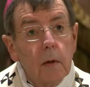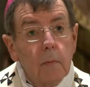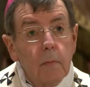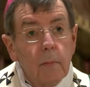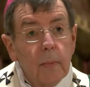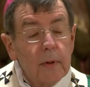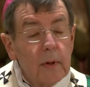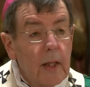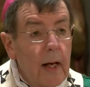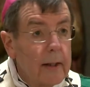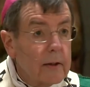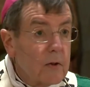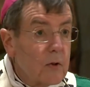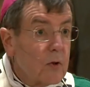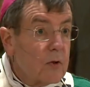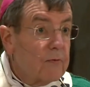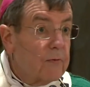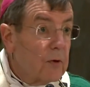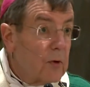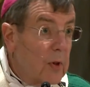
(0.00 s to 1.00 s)
But
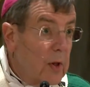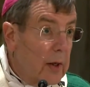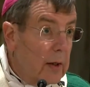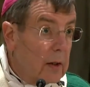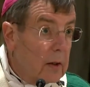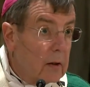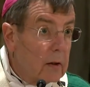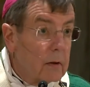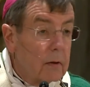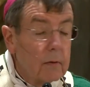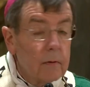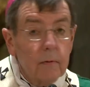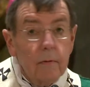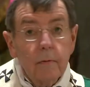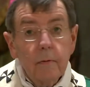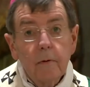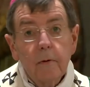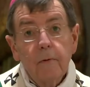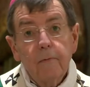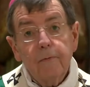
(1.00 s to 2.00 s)
that's for then,
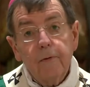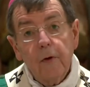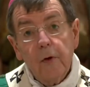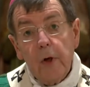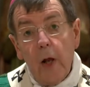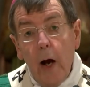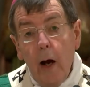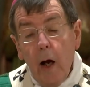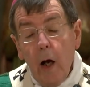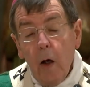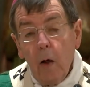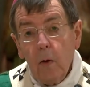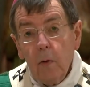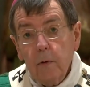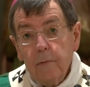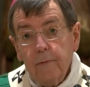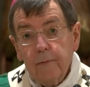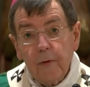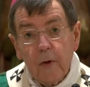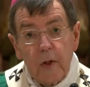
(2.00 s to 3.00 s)
for
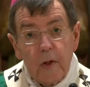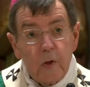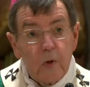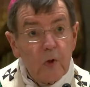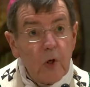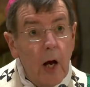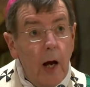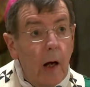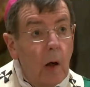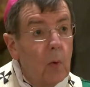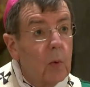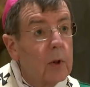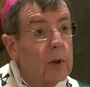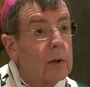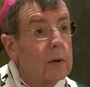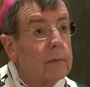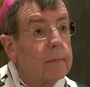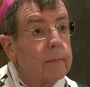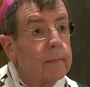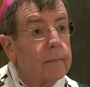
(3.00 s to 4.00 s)
now, for this hour.
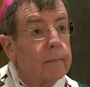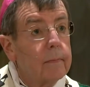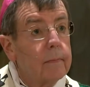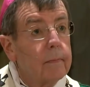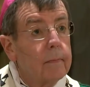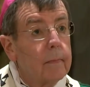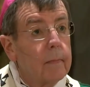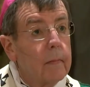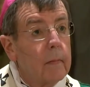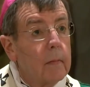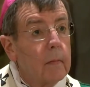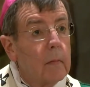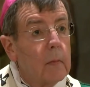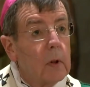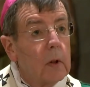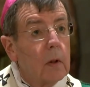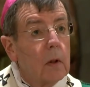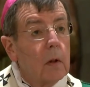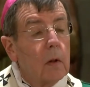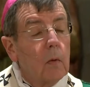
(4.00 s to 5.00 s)

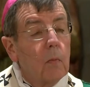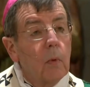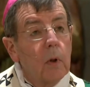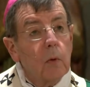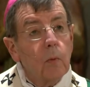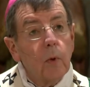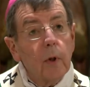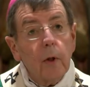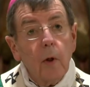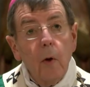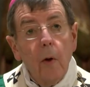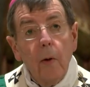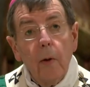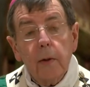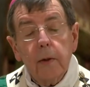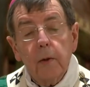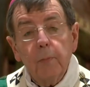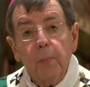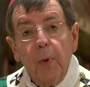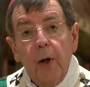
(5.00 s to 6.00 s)
What we're
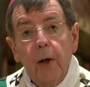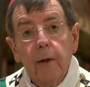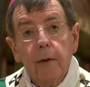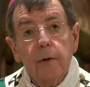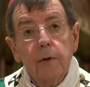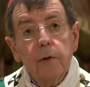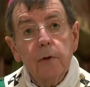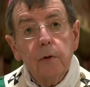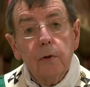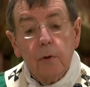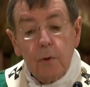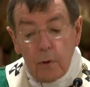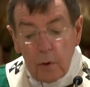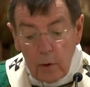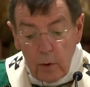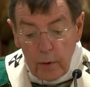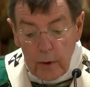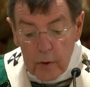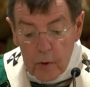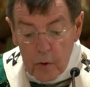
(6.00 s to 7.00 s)
called upon to
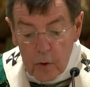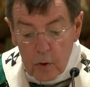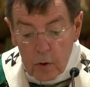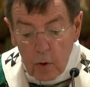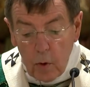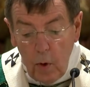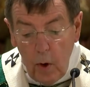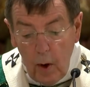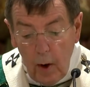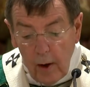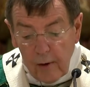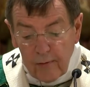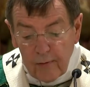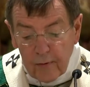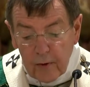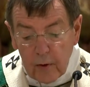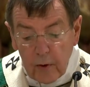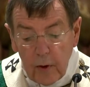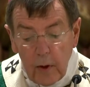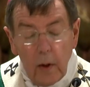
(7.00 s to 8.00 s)
do is to
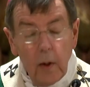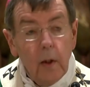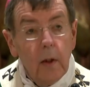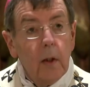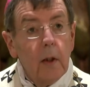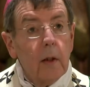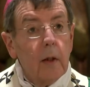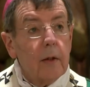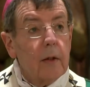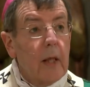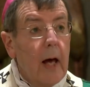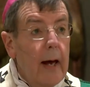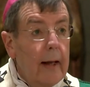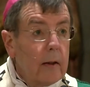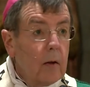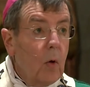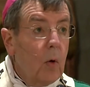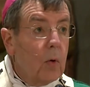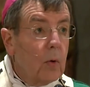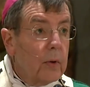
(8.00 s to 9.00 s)
offer that
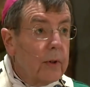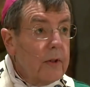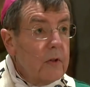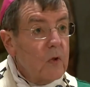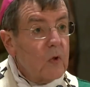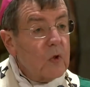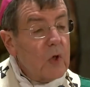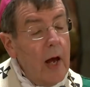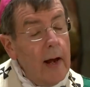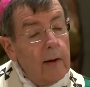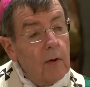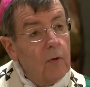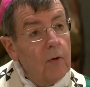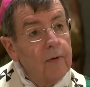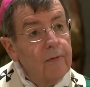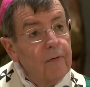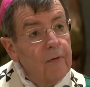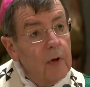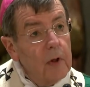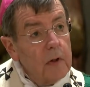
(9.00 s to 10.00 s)
holy
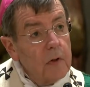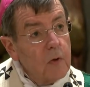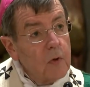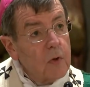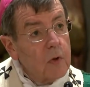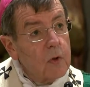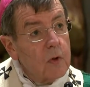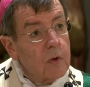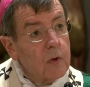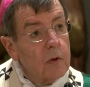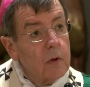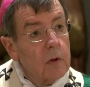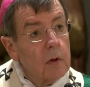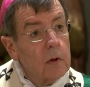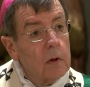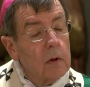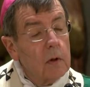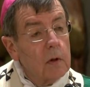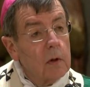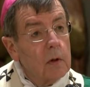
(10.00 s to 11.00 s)
sacrifice
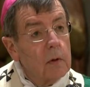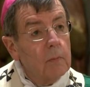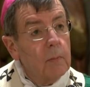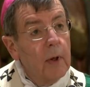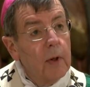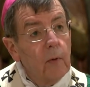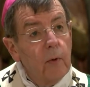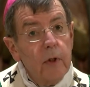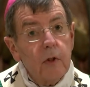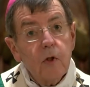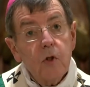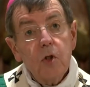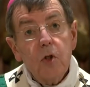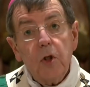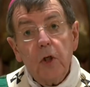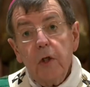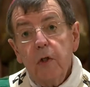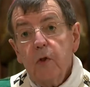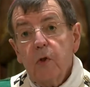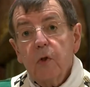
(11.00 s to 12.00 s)
by which
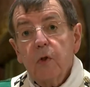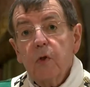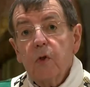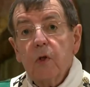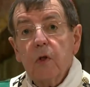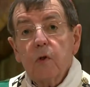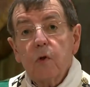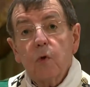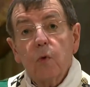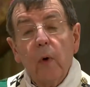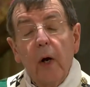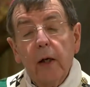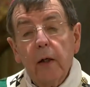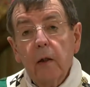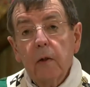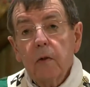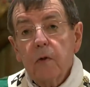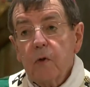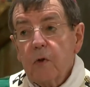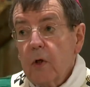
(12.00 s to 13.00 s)
Jesus has
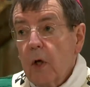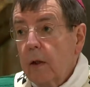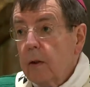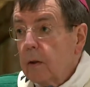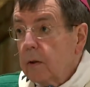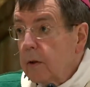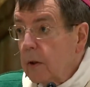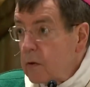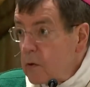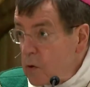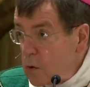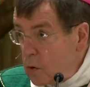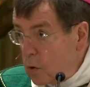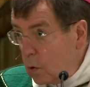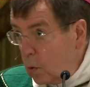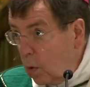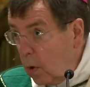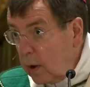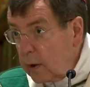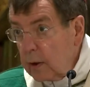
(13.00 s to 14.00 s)
reconciled us to
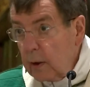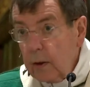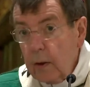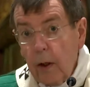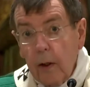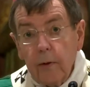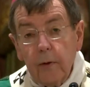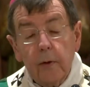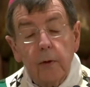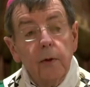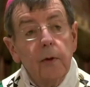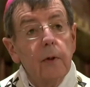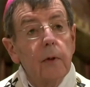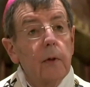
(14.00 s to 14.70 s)
one another